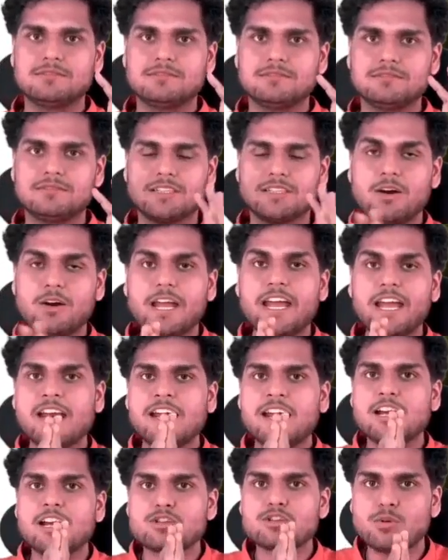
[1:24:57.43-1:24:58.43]
Okay.
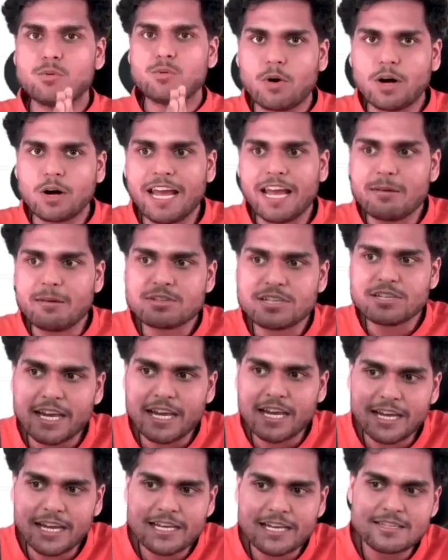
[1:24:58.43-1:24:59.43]
So what I am saying
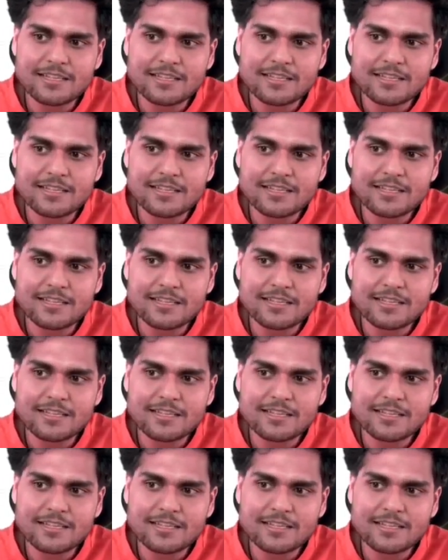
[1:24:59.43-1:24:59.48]
is